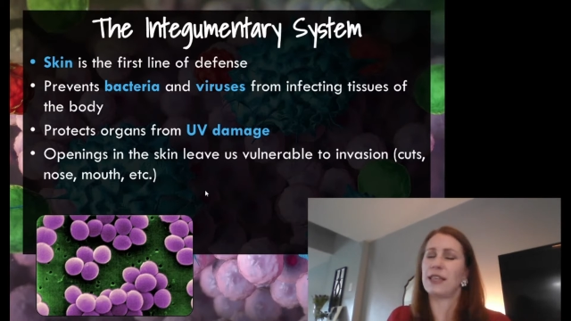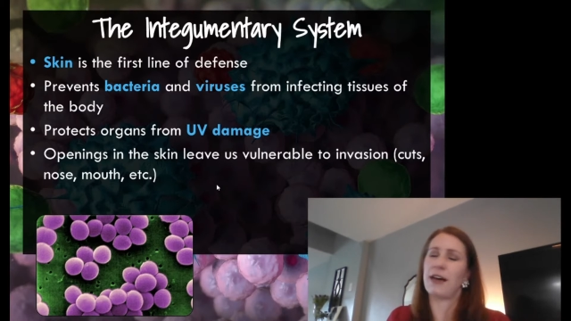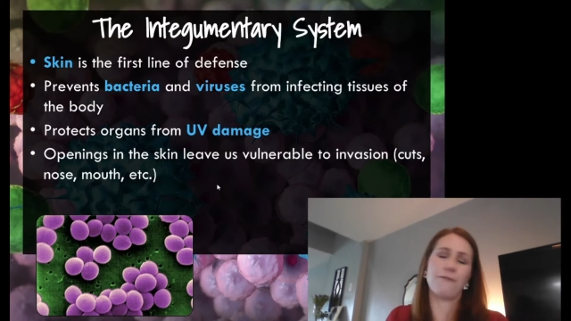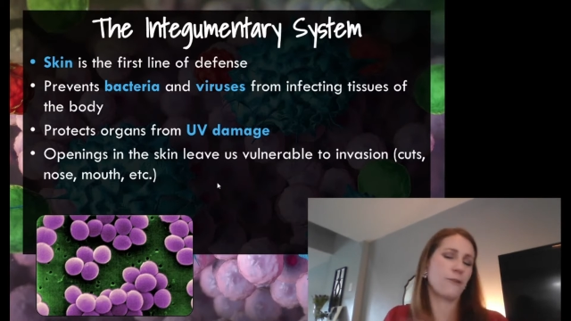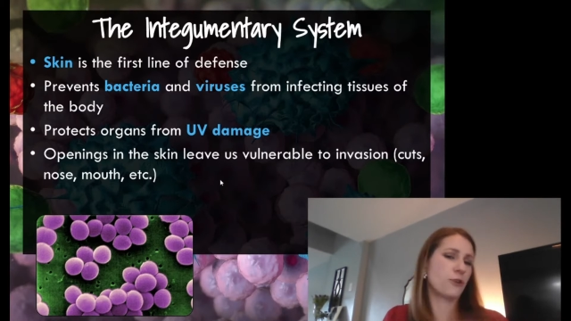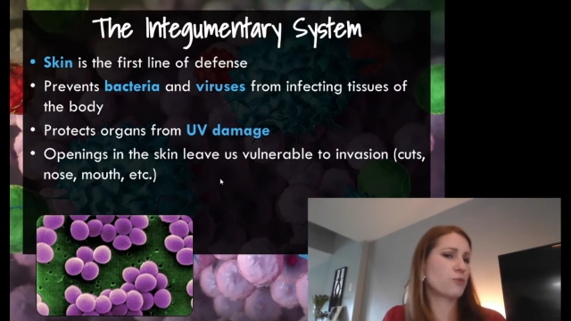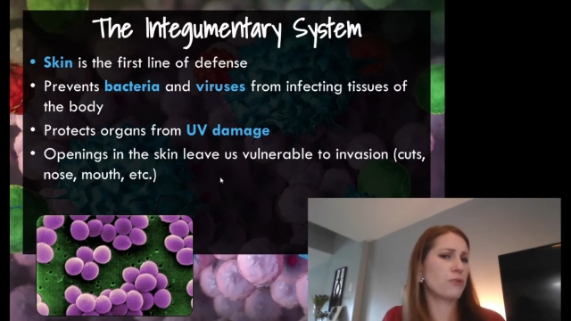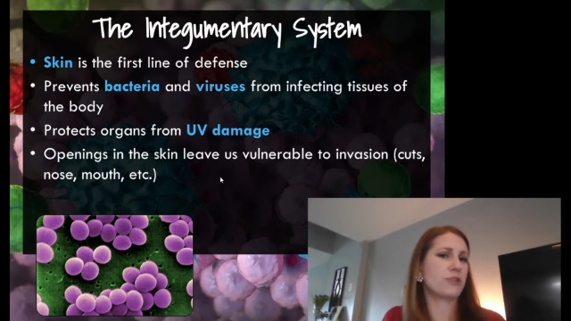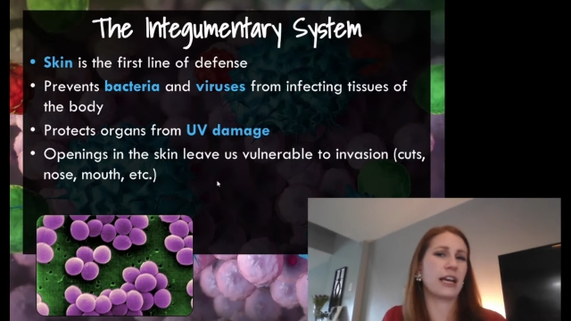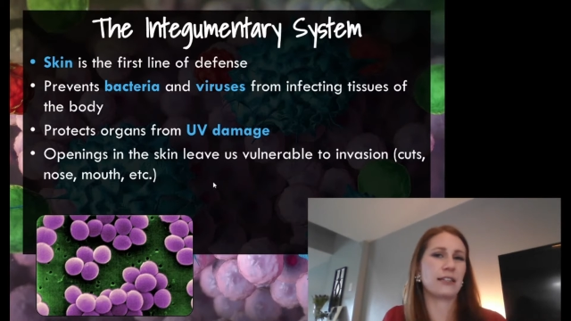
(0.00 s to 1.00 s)
that first
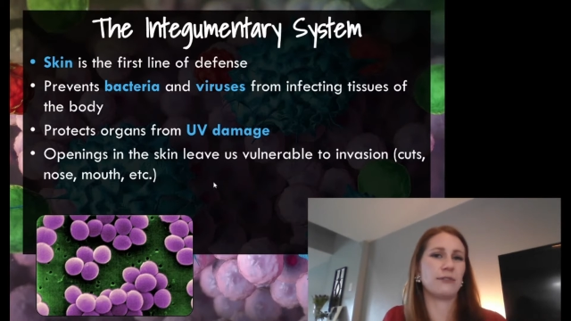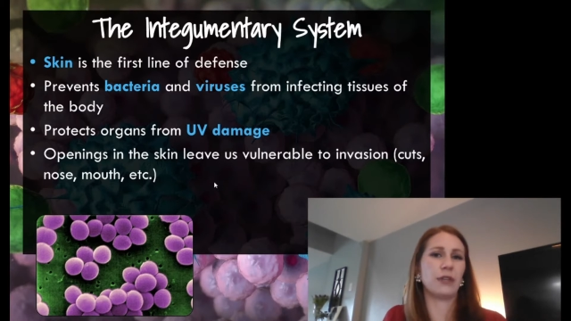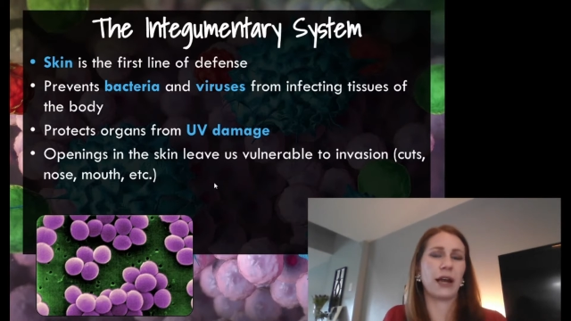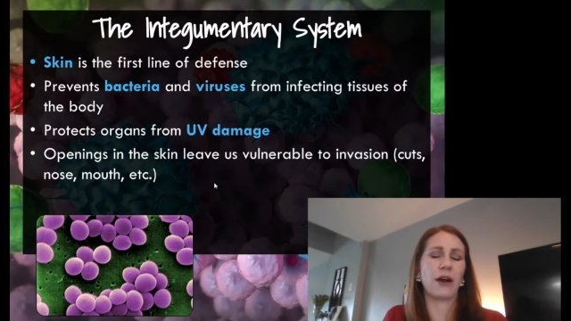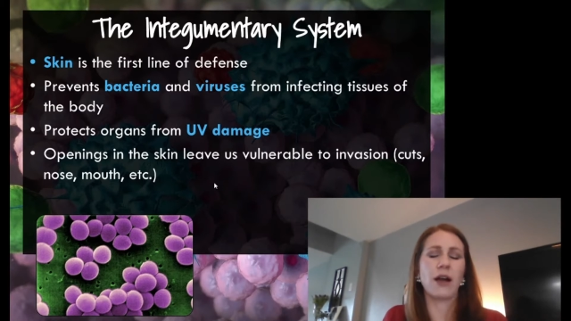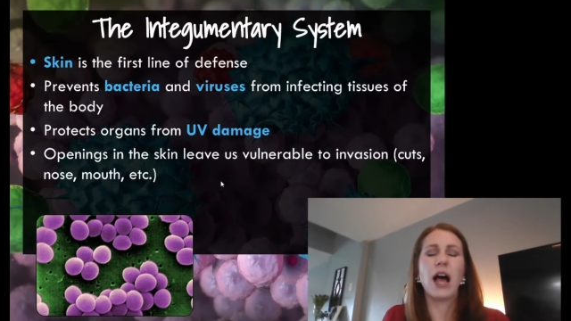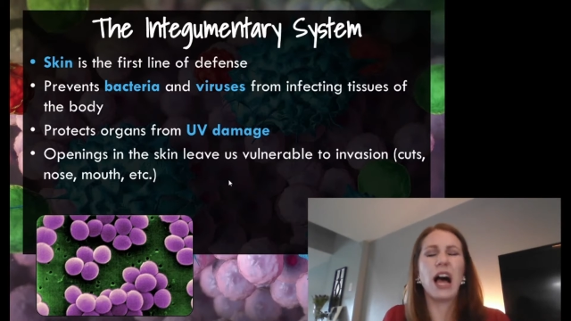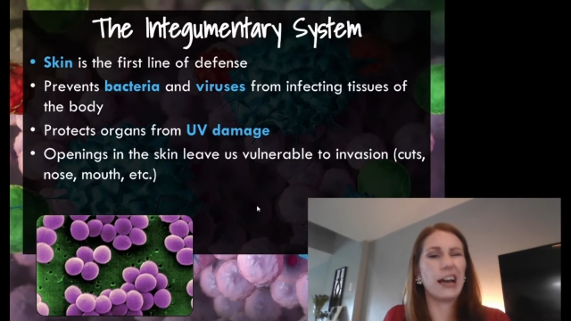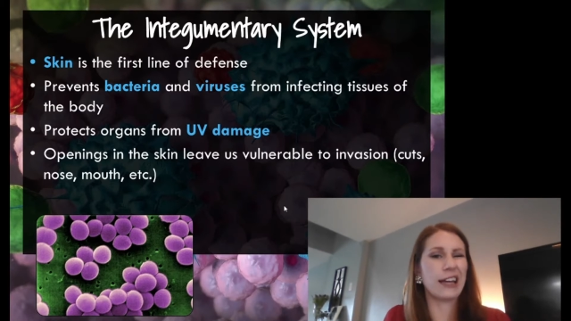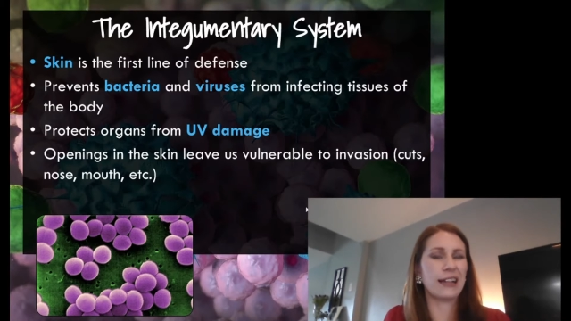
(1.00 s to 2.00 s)
protective layer
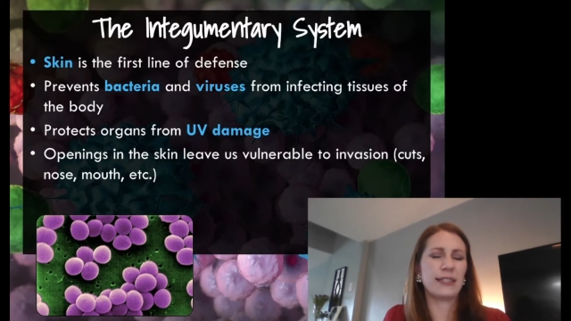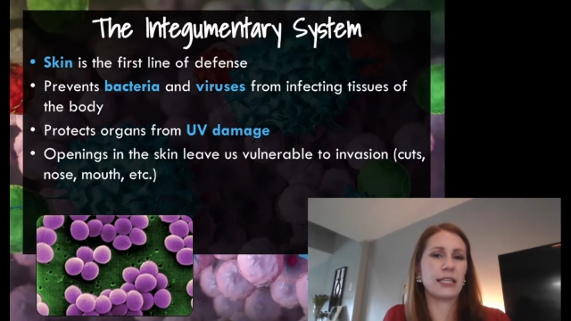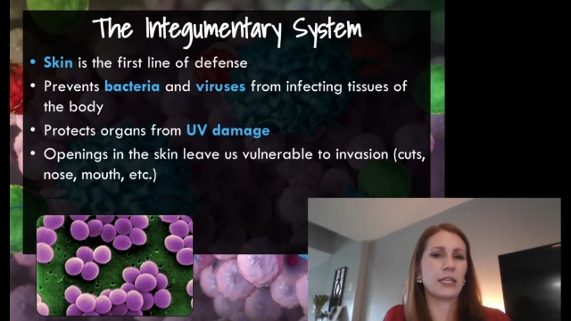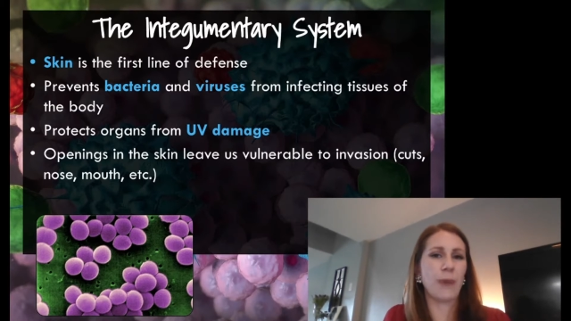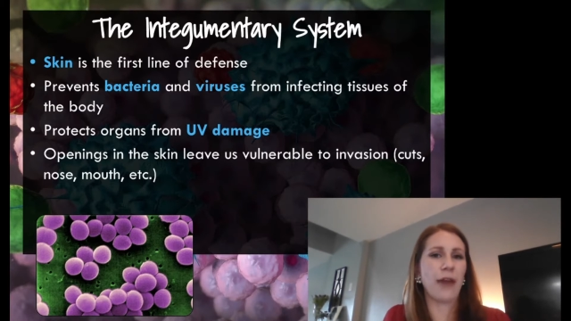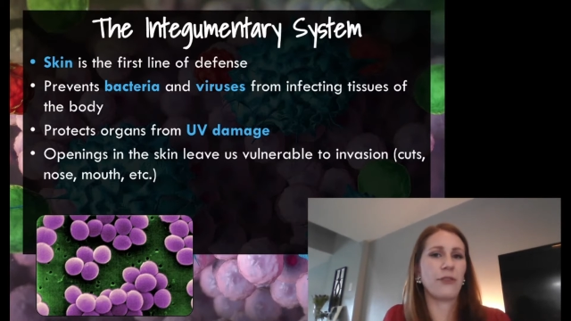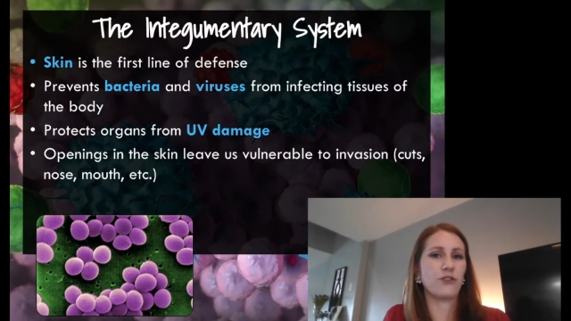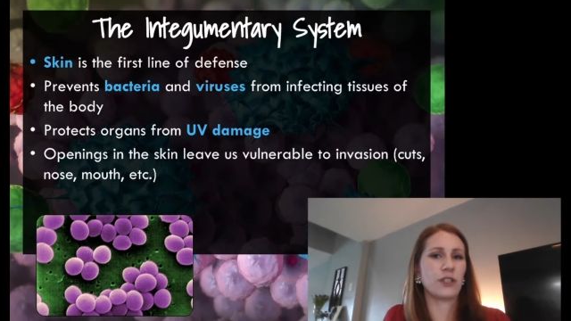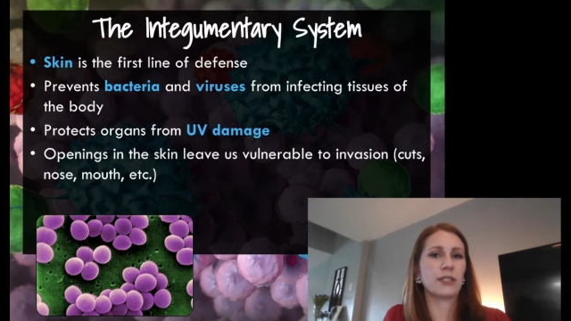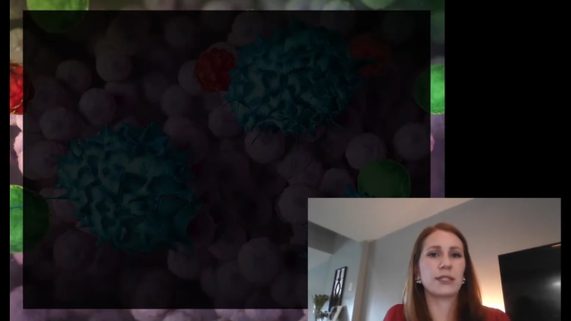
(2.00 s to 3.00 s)
against these
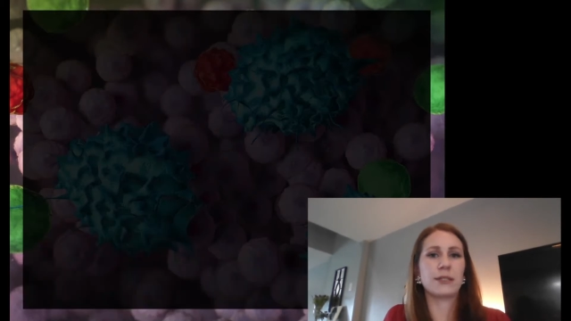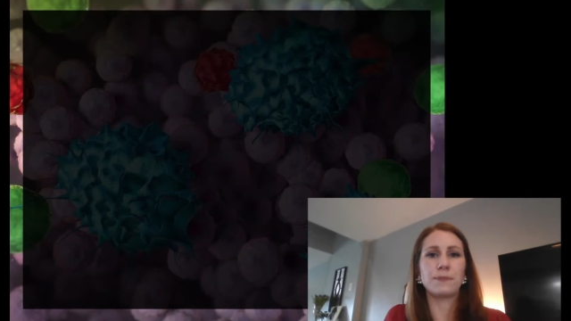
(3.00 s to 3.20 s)
pathogens.